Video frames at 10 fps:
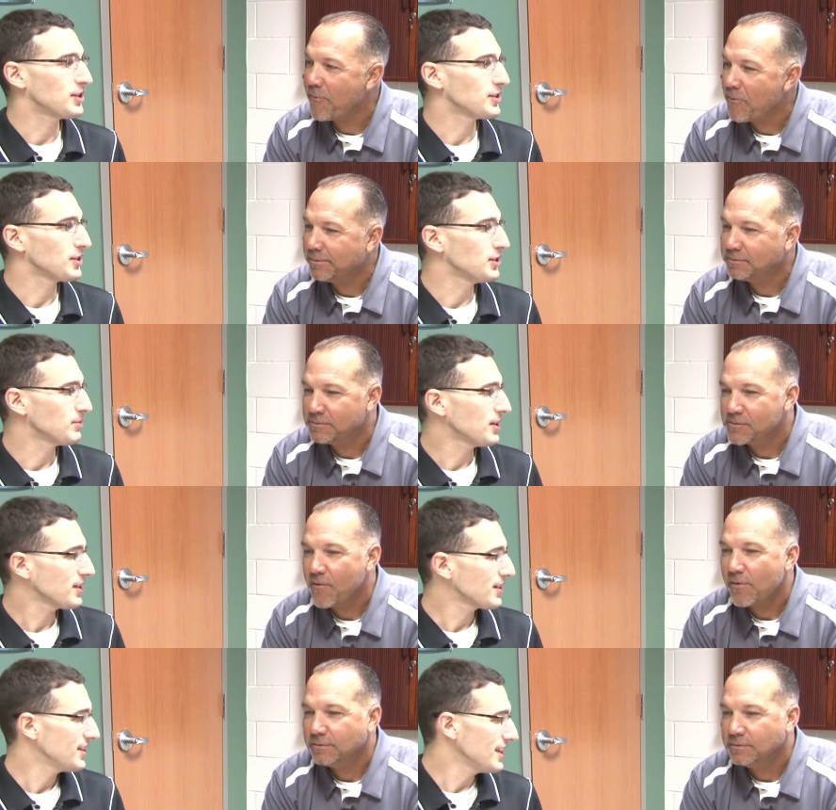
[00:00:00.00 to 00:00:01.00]
Speaker 1: Jonah
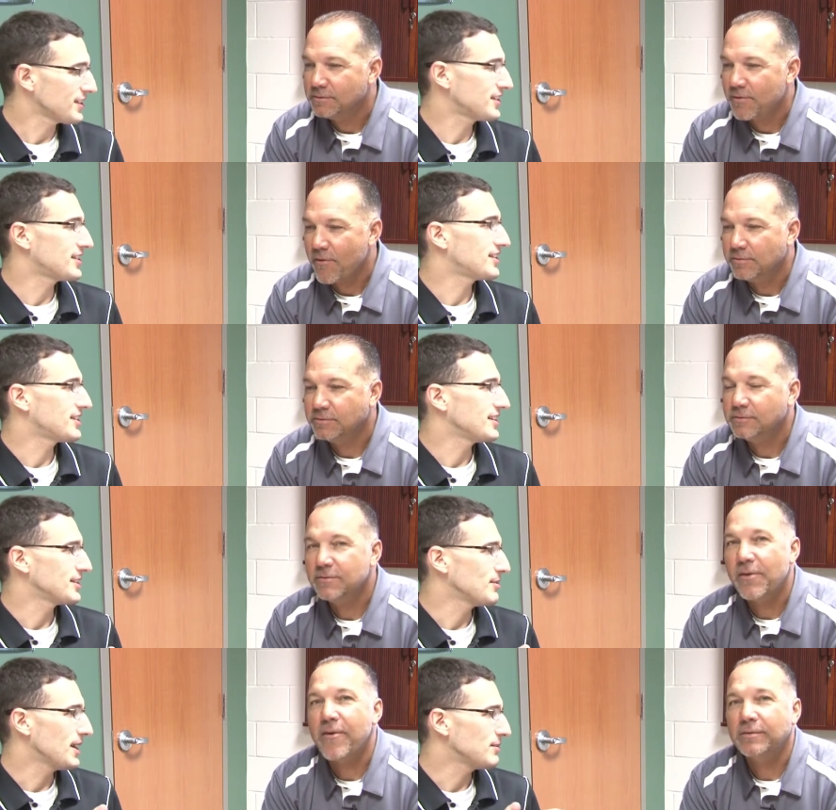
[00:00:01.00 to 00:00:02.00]
Goldberg. This
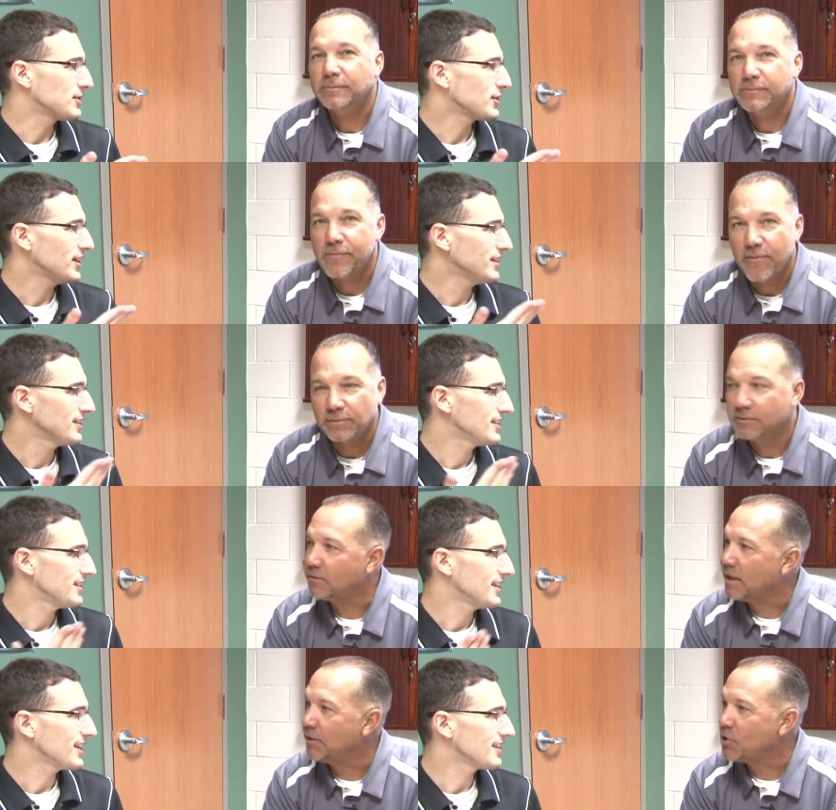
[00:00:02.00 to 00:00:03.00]
is Manny Mantrana.
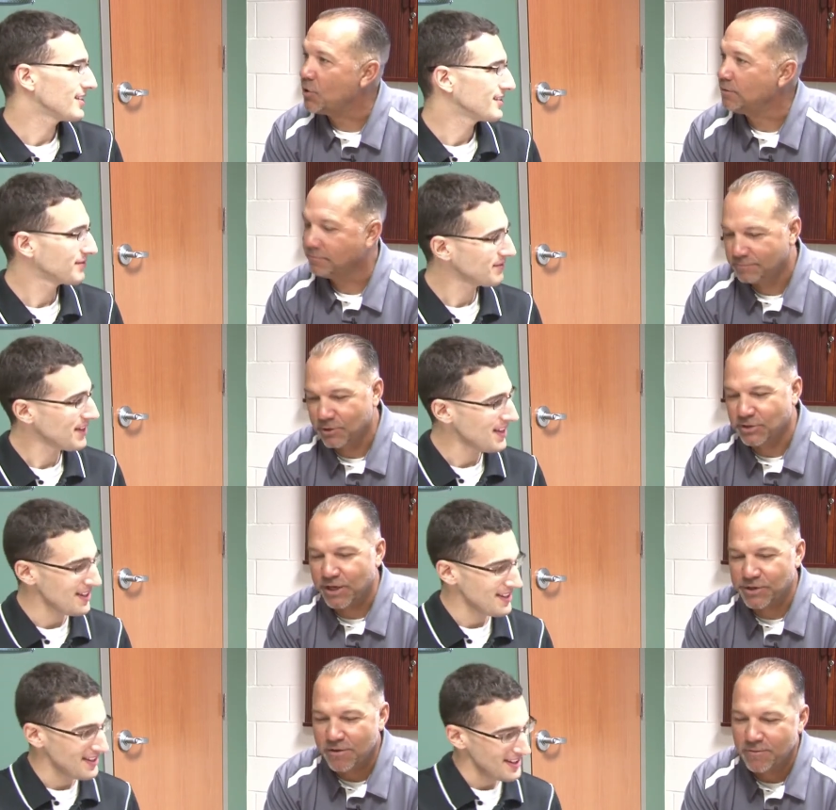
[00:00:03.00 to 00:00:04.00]
Speaker 2: Thank you, Jonah. Good
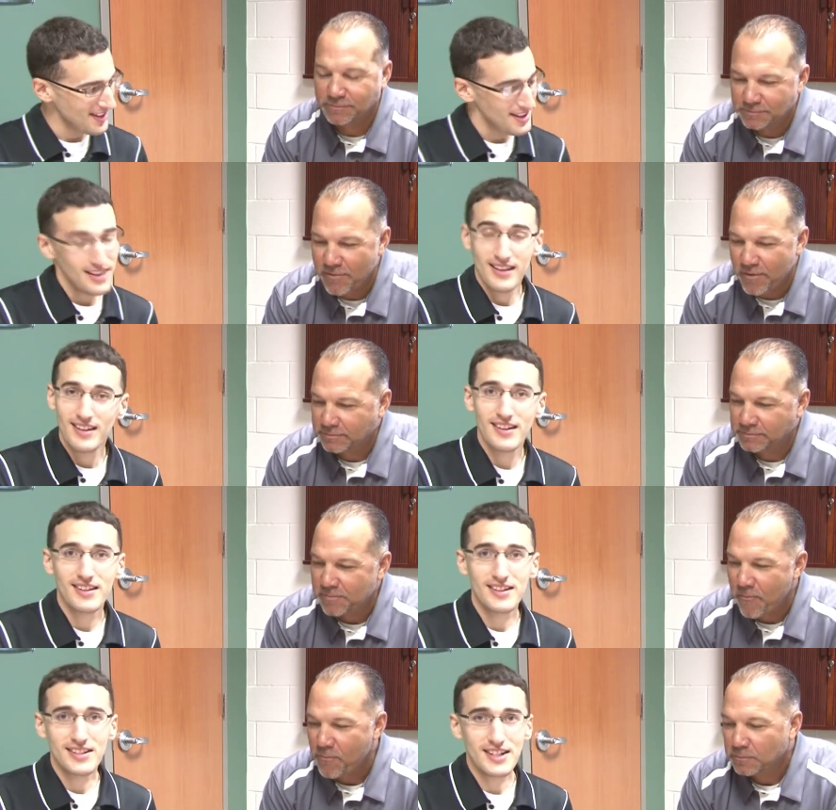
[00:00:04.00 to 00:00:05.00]
seeing you.
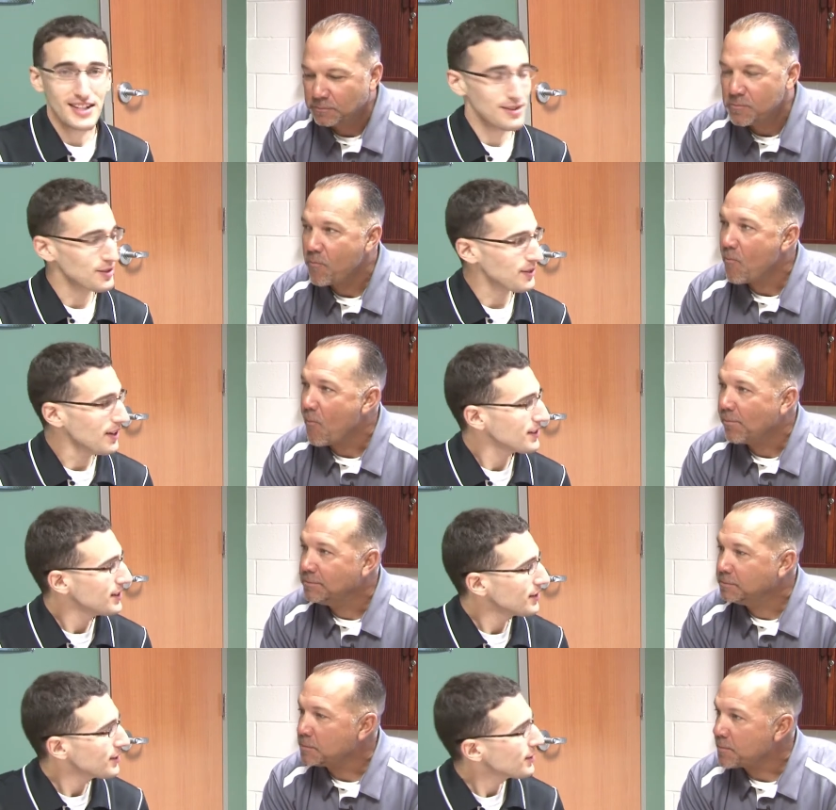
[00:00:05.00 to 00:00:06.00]
Speaker 1: Good seeing you as well.
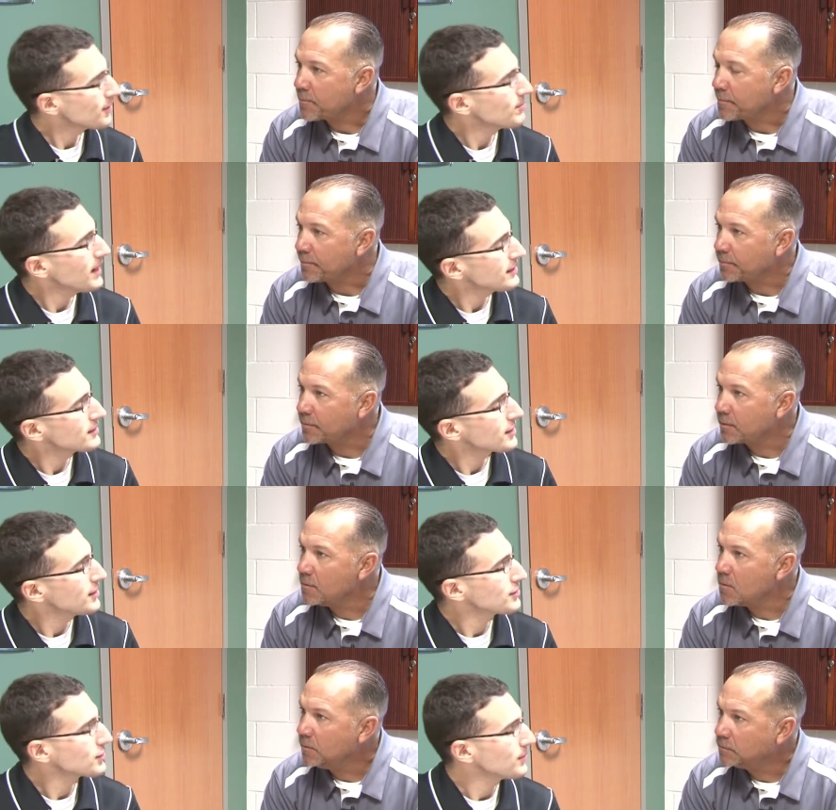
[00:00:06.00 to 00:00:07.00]
You know, you're about to
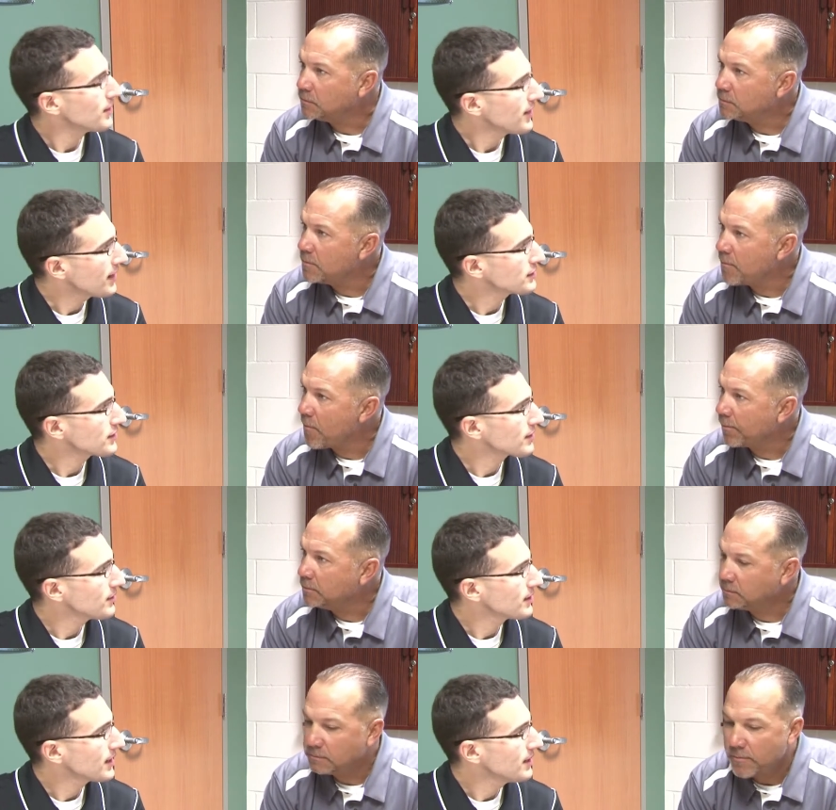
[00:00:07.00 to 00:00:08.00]
coach your 1,000th
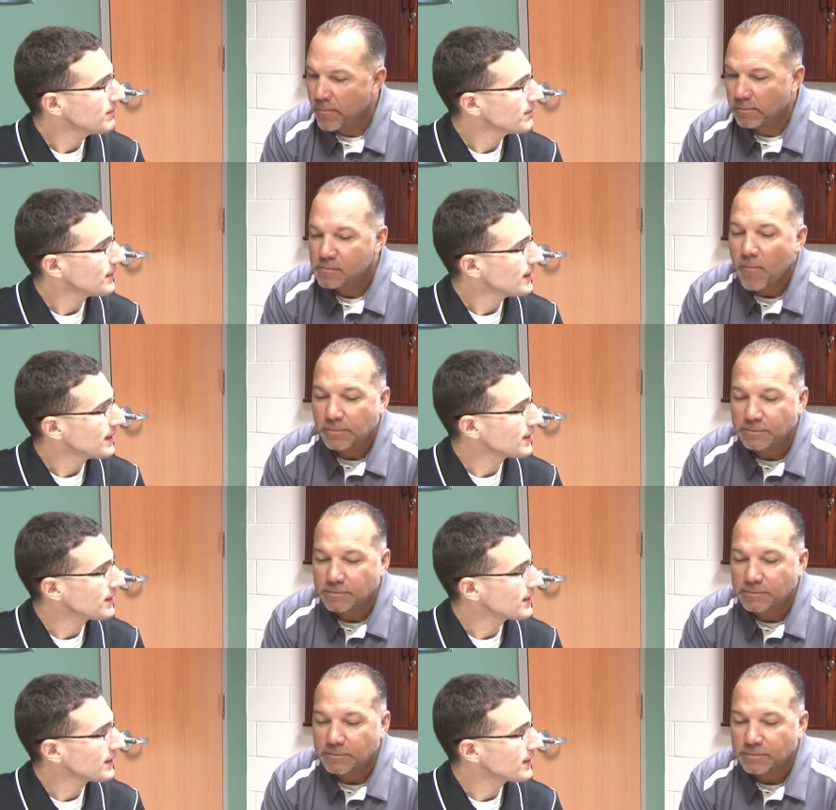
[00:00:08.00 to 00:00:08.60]
career game. I